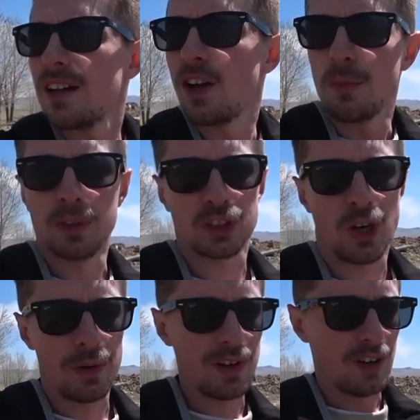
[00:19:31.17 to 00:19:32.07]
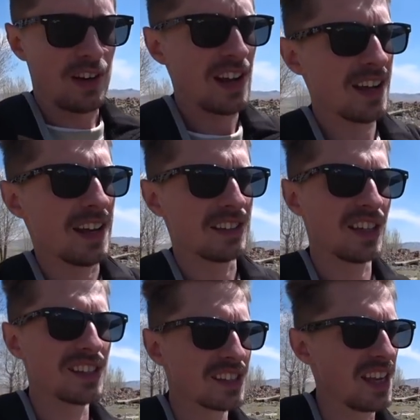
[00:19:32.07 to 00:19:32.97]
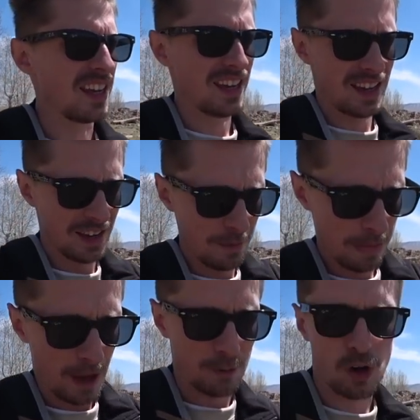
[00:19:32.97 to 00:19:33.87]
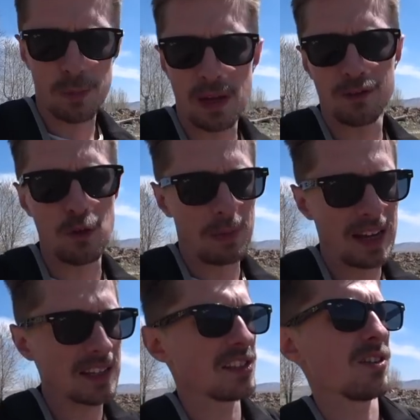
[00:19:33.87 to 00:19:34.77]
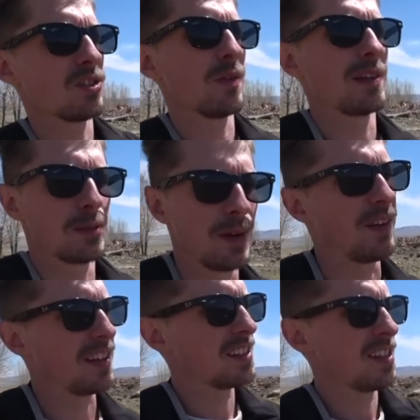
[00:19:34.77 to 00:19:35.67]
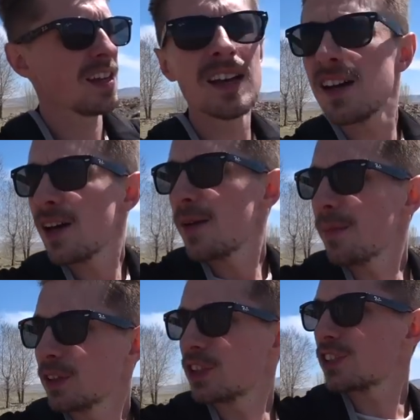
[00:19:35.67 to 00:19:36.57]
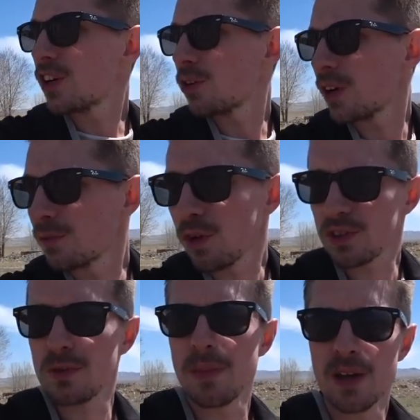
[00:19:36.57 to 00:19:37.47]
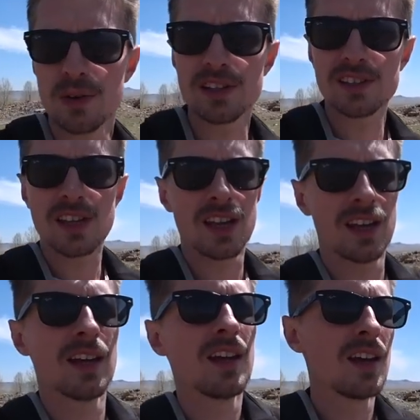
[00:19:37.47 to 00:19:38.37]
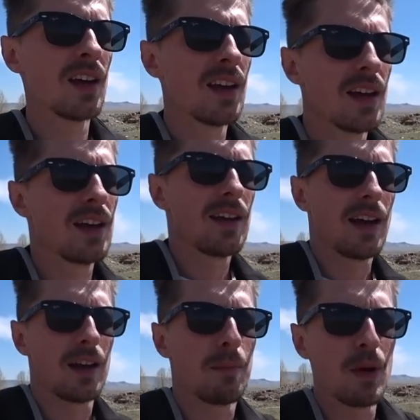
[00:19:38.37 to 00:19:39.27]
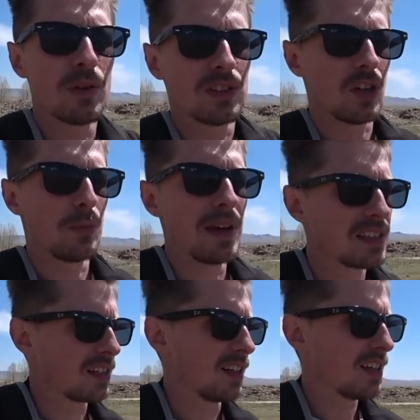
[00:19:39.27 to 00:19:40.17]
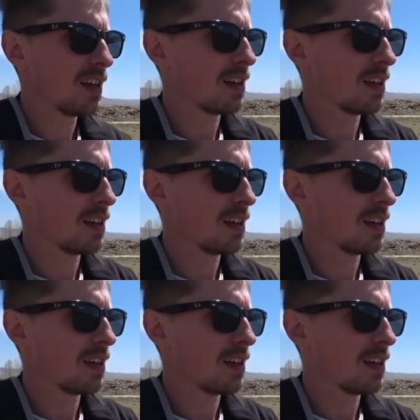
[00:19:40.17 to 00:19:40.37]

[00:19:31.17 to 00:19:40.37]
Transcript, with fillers: Not much going on, as you can see. I thought there'd be a few planes here or something, to be honest. But just old, like, rotten buildings and a building site, basically.